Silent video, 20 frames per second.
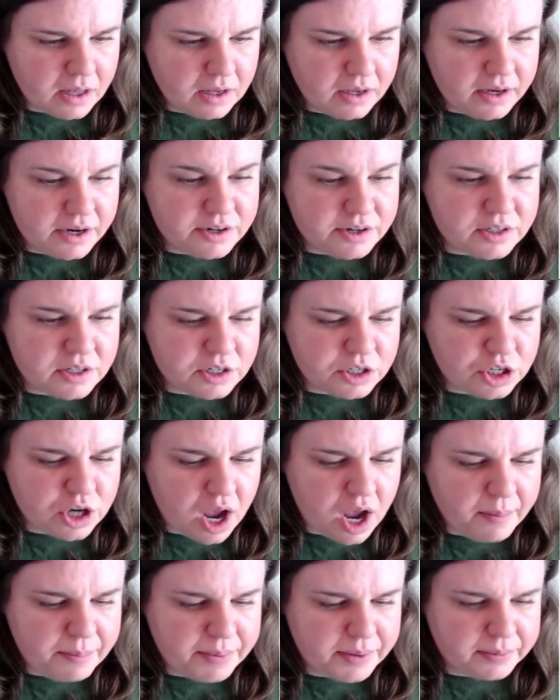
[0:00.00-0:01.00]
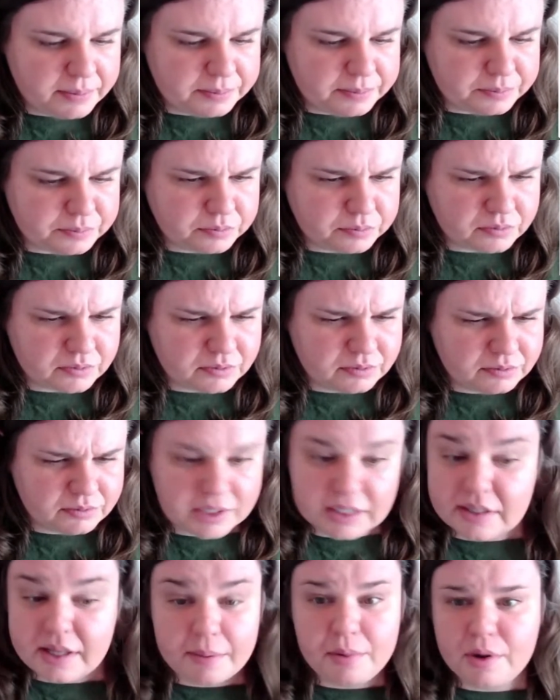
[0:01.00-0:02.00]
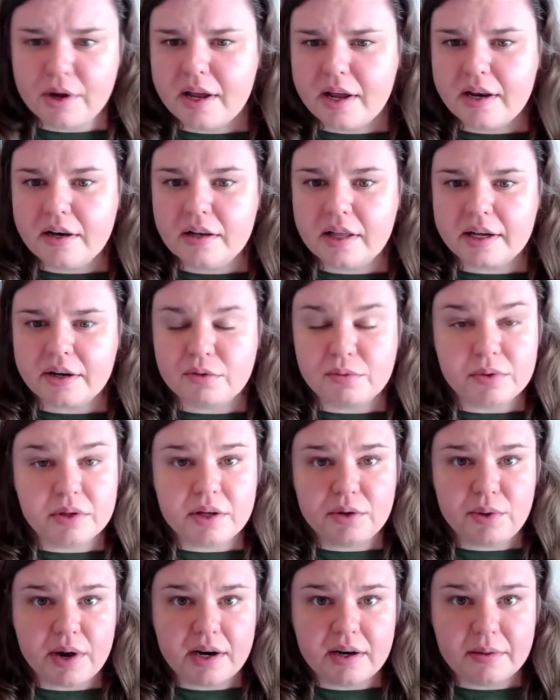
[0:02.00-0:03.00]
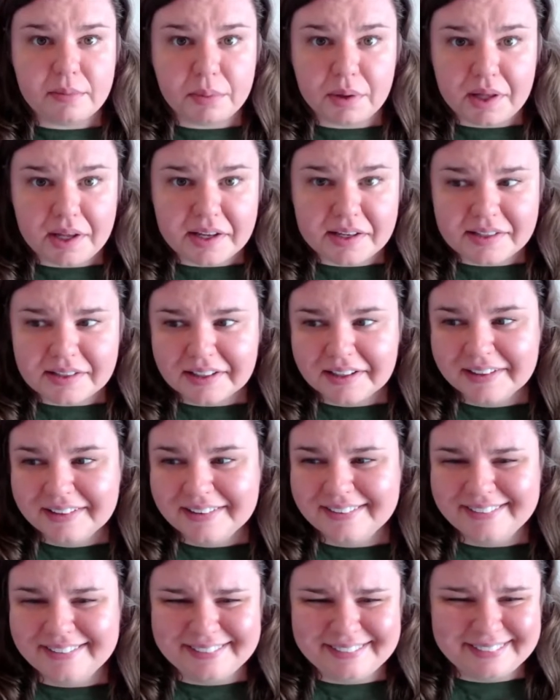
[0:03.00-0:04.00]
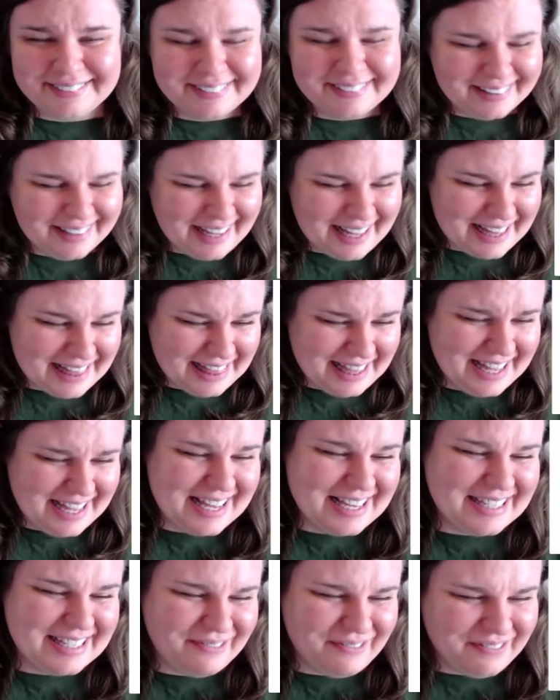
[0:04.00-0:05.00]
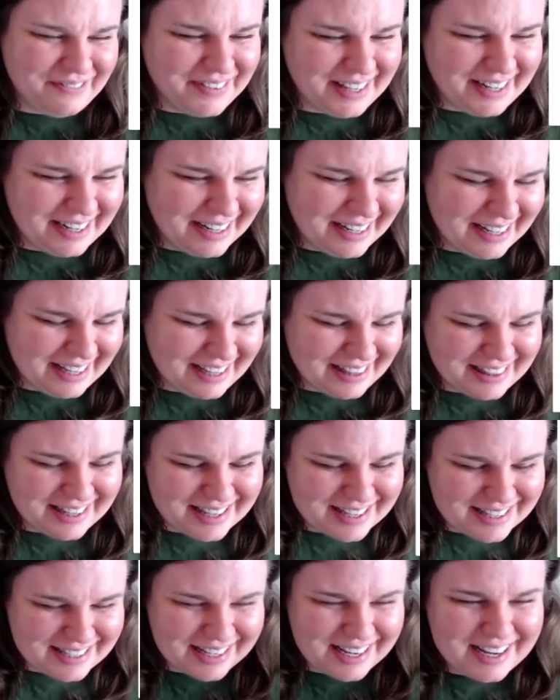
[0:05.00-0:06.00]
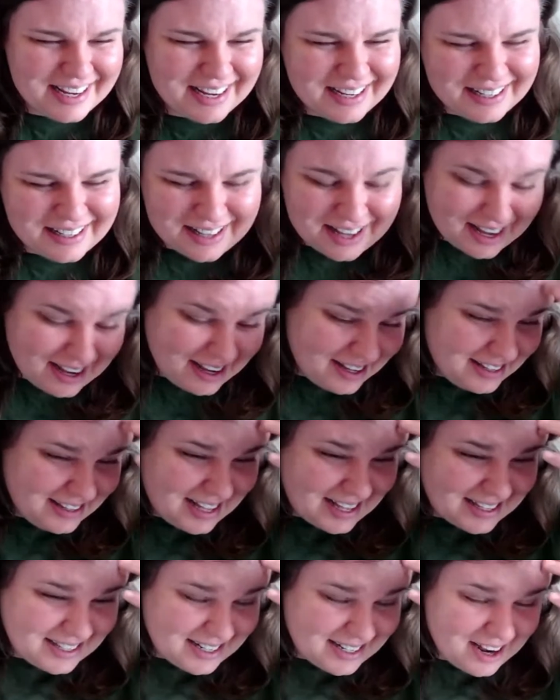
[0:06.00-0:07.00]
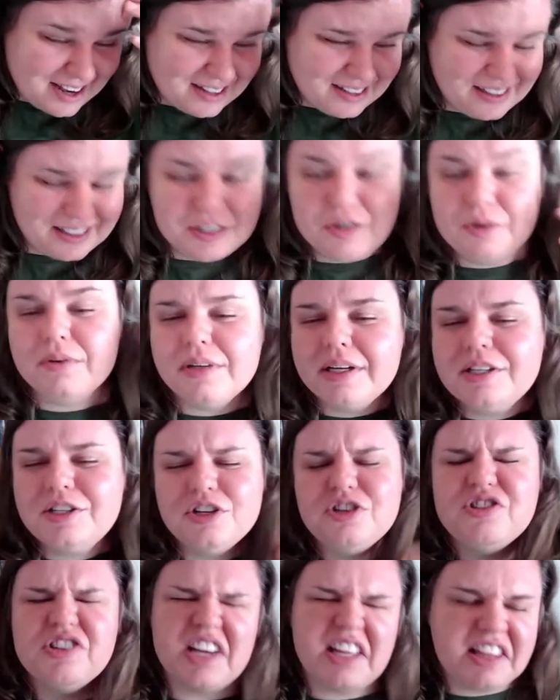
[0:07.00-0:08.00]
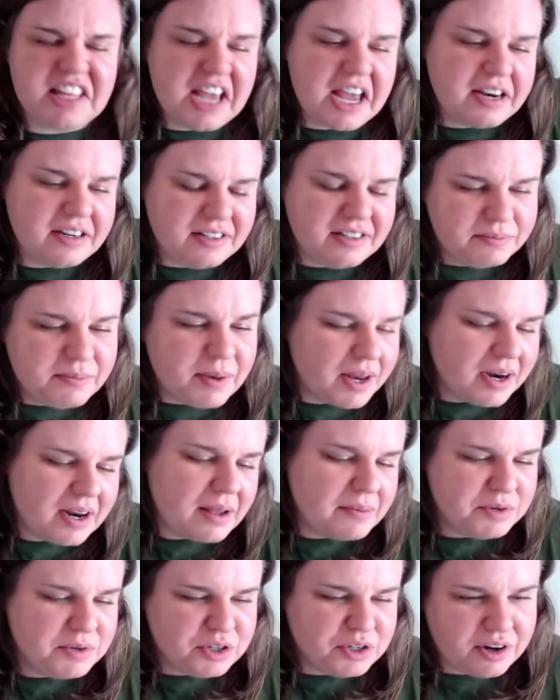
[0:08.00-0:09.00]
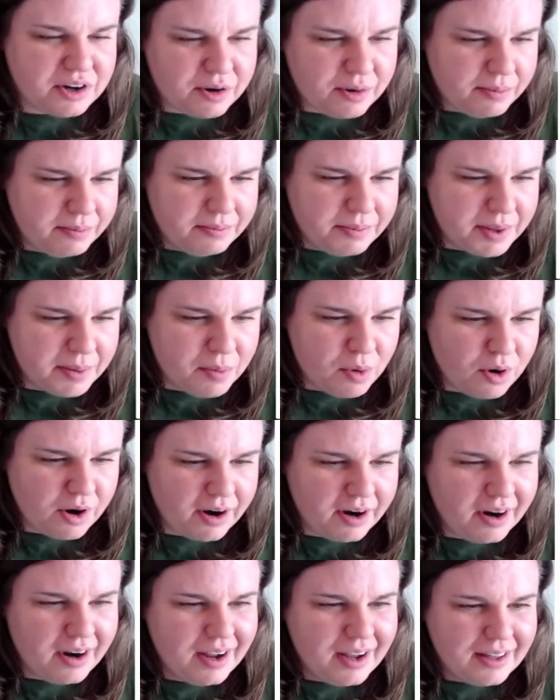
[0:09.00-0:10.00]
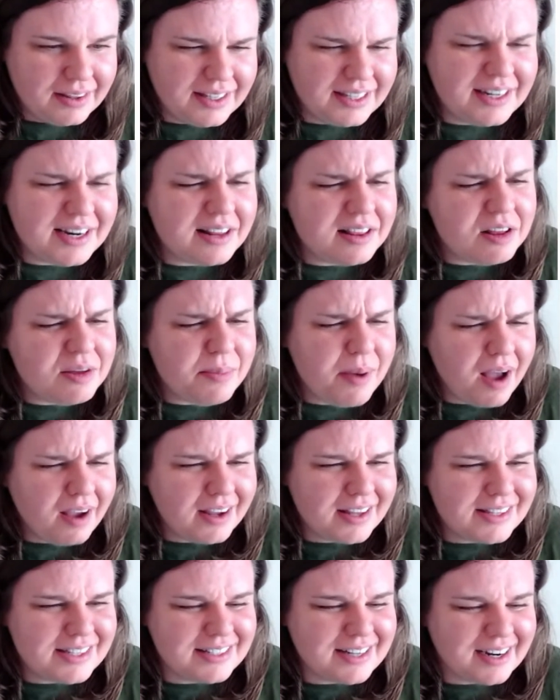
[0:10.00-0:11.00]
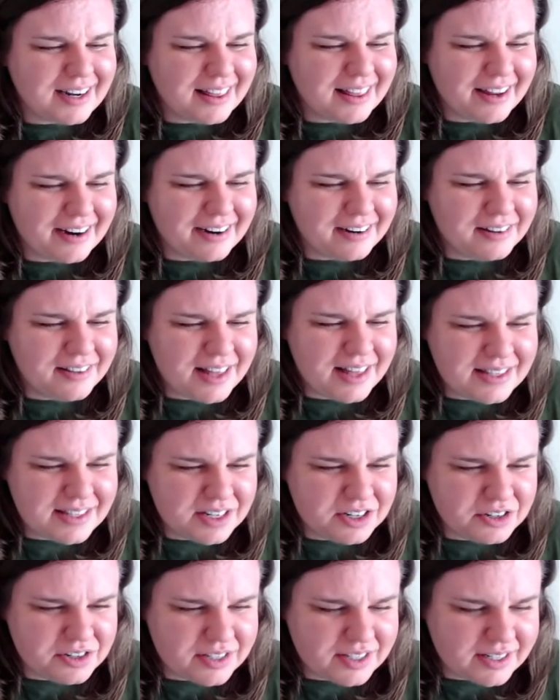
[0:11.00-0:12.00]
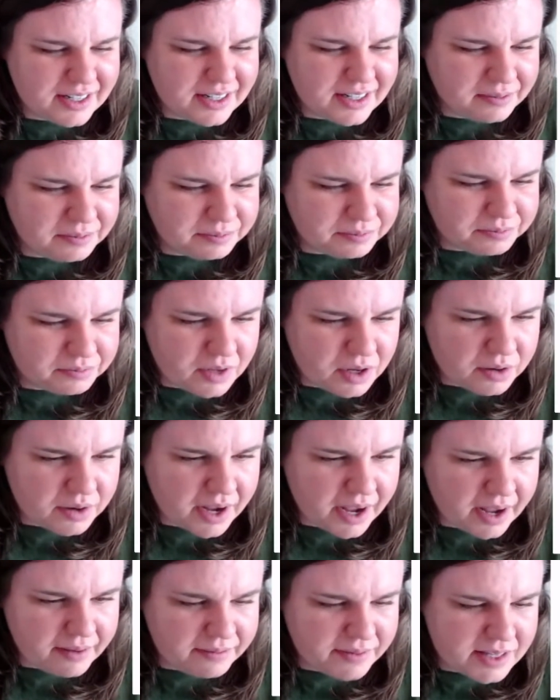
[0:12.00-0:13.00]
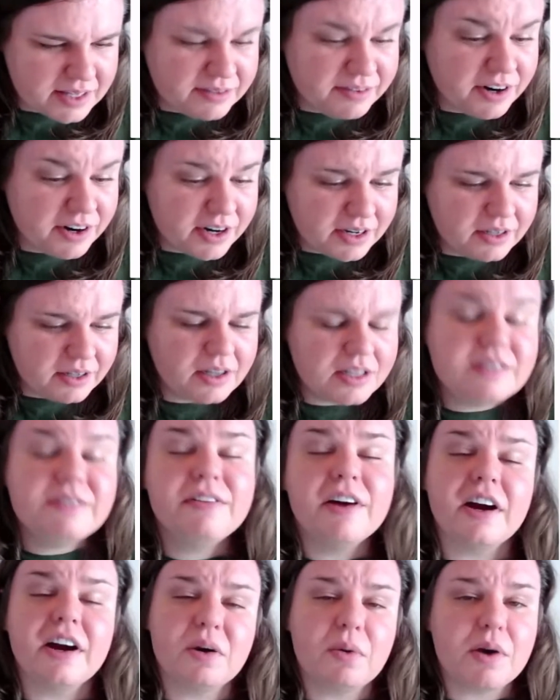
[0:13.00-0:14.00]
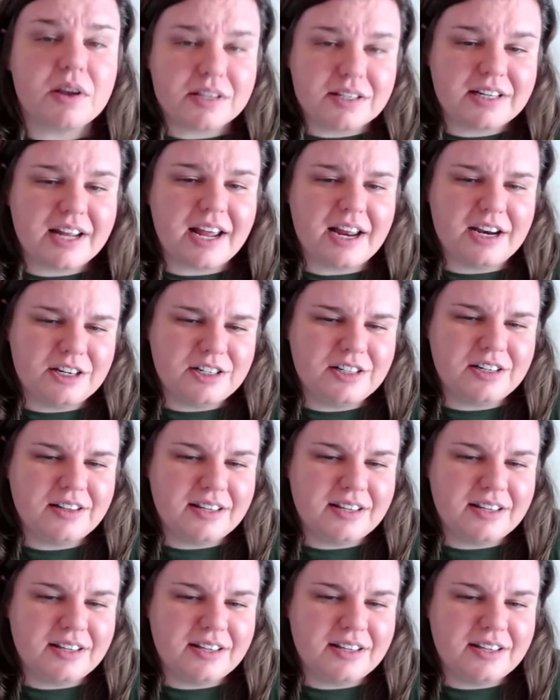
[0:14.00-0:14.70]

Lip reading: Here's the shop, and they put it in like a really random place. In this that's not you, it's usually at the end, but I'm sure there'll be more. They did a little pocket study there. Oh, that's interesting. Okay, it's very well staged.